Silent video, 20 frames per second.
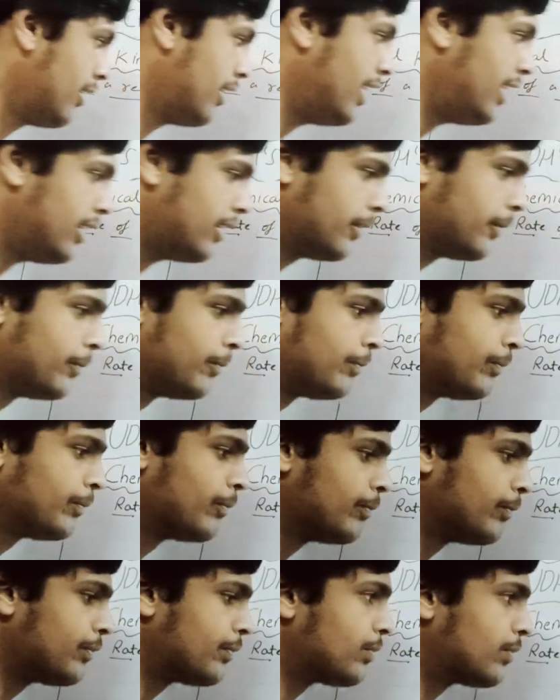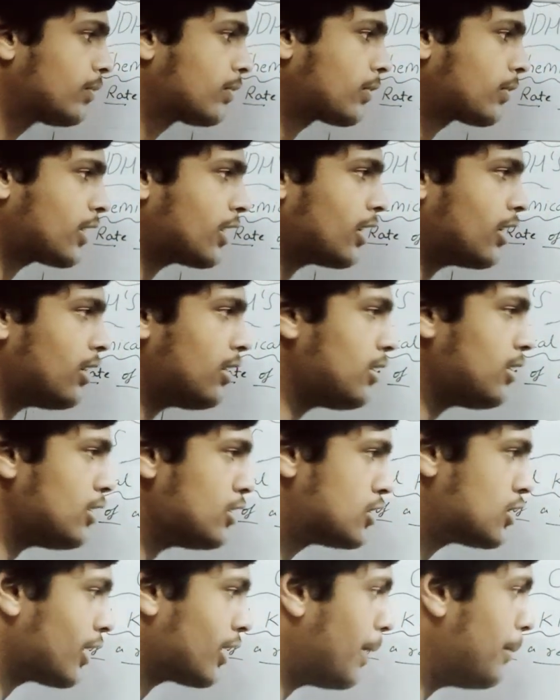Right?
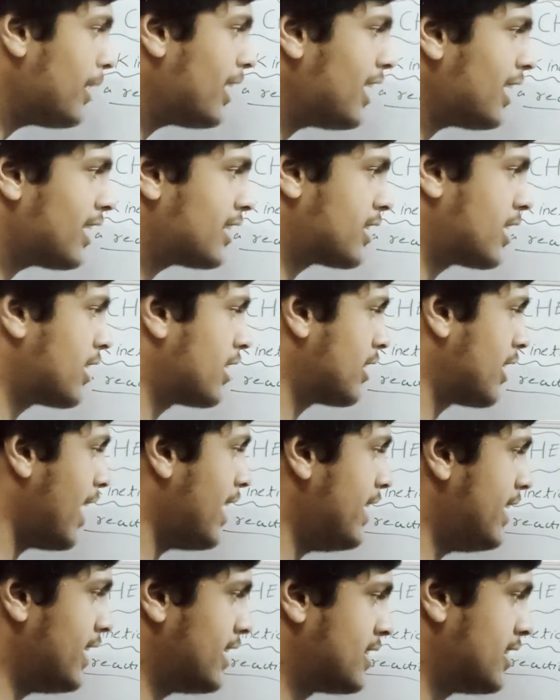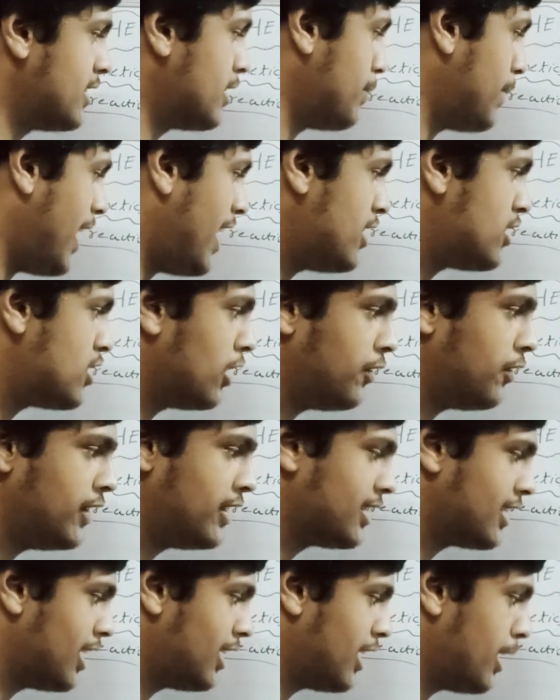So chemical kinetics is a branch of
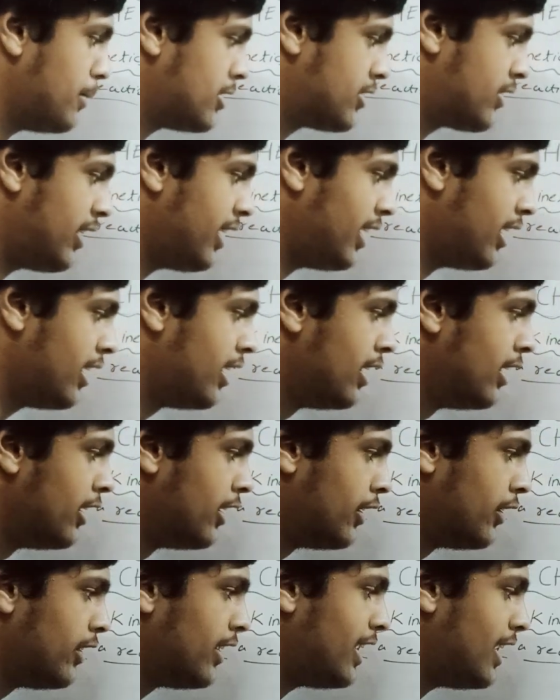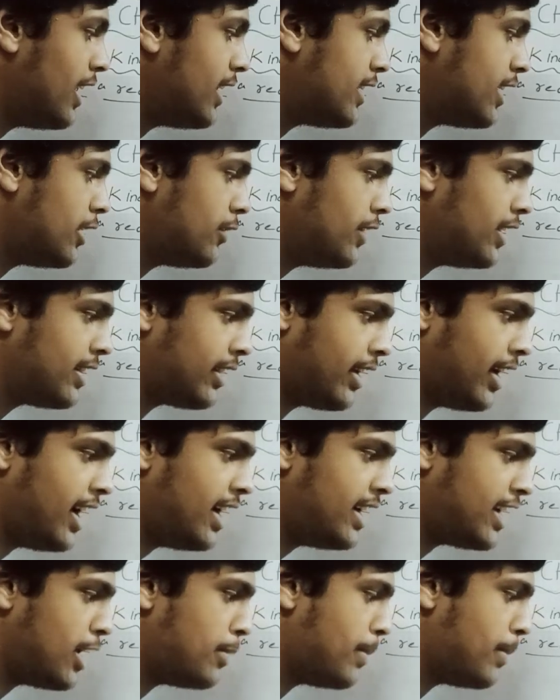physical chemistry related with
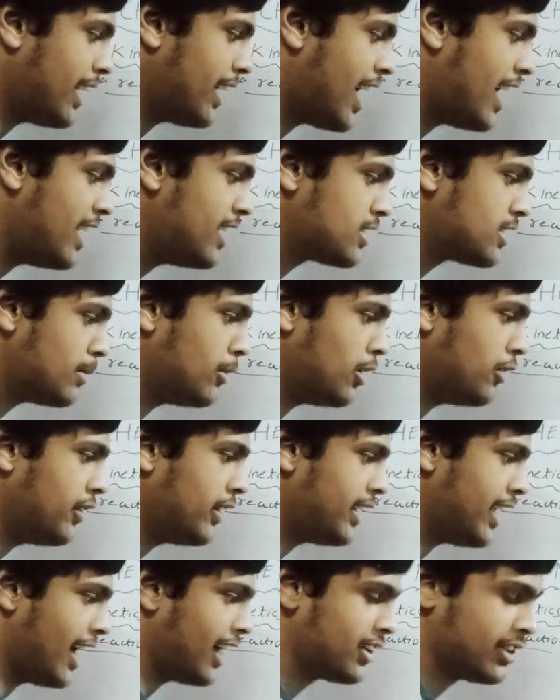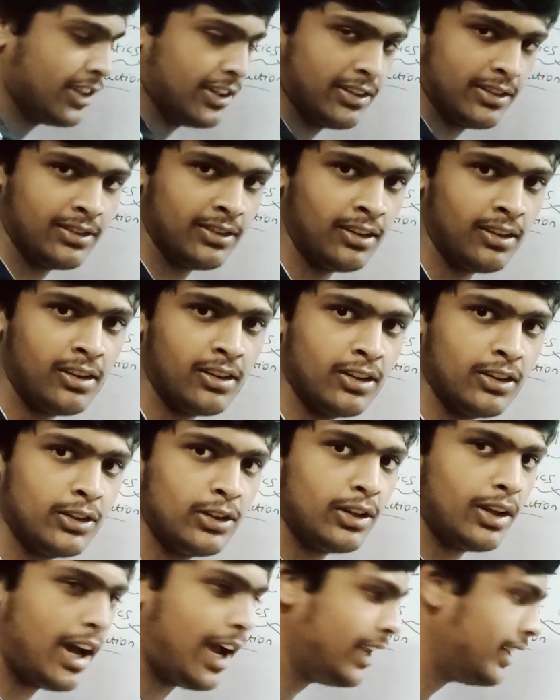rate and mechanism of a reaction.
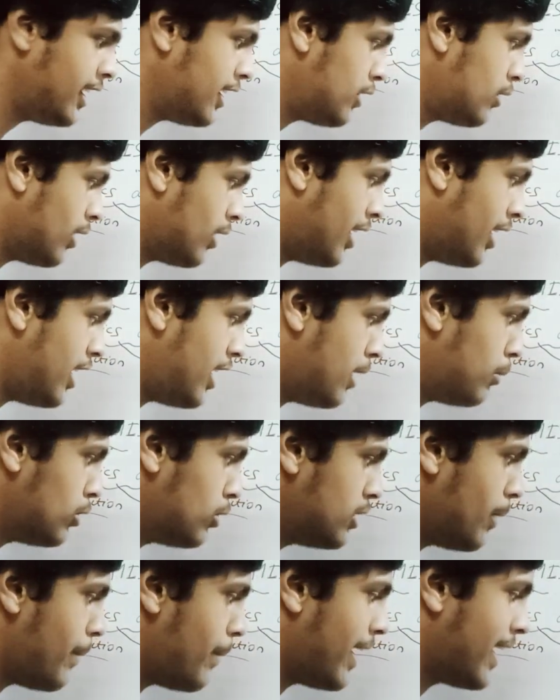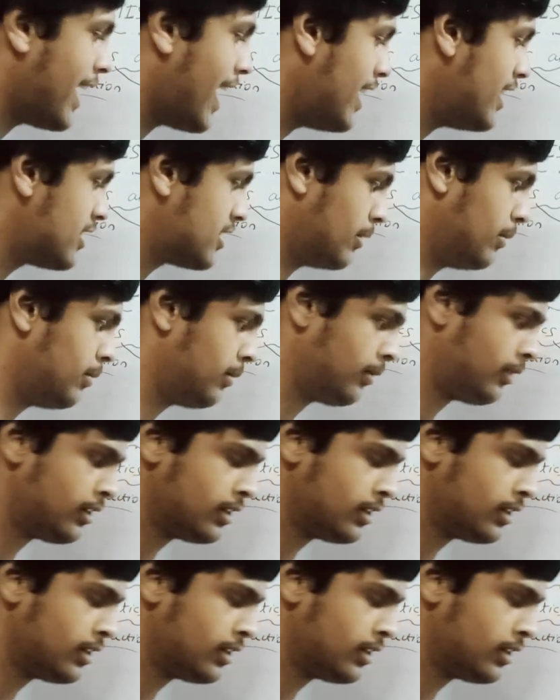I think you heard about the mechanism.